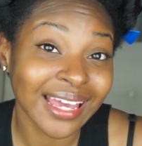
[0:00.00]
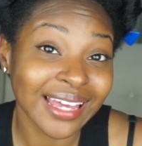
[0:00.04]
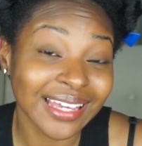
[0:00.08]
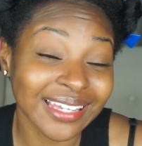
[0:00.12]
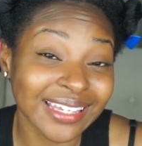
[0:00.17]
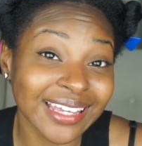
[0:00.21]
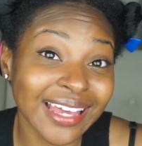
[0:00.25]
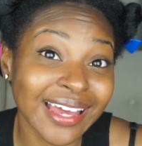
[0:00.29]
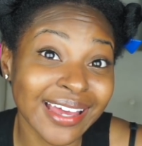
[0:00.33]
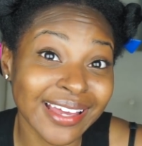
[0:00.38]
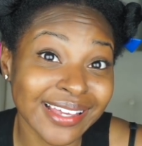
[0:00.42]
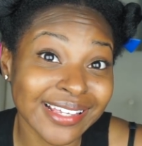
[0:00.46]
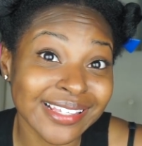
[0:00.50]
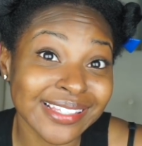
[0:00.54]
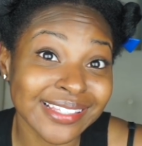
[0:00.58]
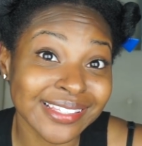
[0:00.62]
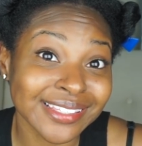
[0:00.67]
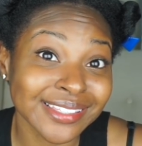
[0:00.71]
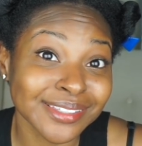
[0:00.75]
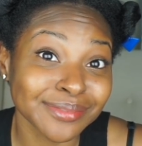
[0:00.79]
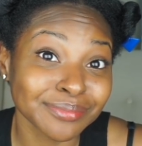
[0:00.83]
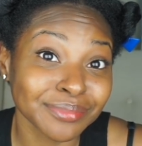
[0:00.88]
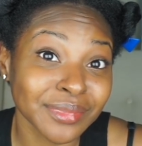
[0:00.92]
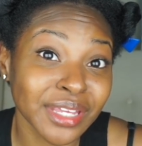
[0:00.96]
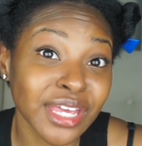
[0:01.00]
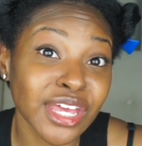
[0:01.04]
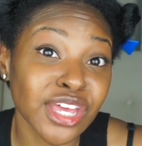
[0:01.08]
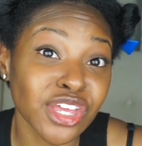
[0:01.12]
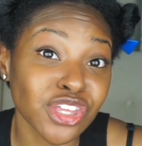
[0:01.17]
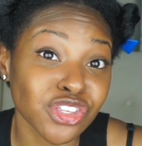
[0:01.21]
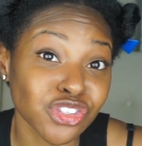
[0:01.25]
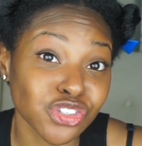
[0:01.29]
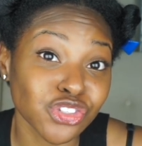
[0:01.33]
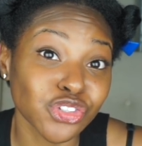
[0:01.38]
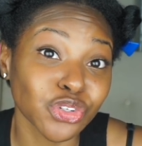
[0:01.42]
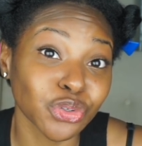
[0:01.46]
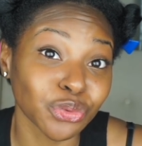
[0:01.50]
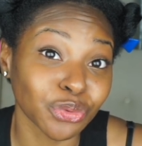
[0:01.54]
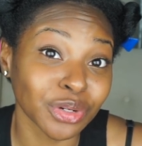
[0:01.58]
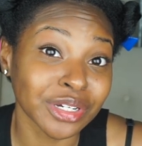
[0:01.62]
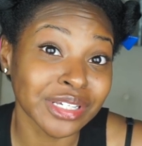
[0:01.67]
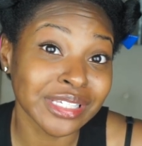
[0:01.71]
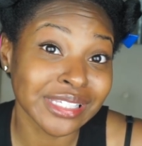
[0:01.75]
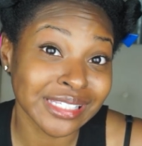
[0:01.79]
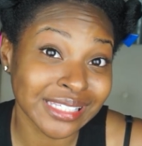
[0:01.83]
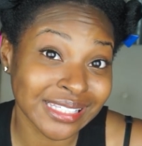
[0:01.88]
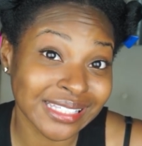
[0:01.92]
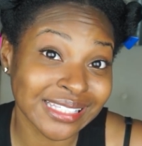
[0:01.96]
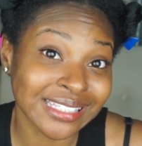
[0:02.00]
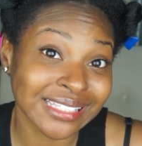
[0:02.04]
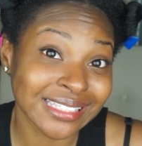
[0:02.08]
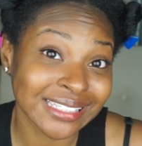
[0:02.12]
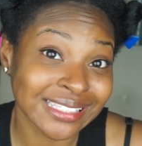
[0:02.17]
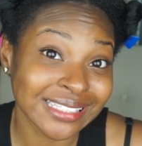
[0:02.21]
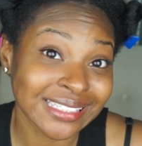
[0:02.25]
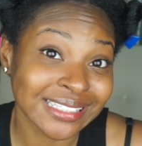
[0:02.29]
Yes, cancerous.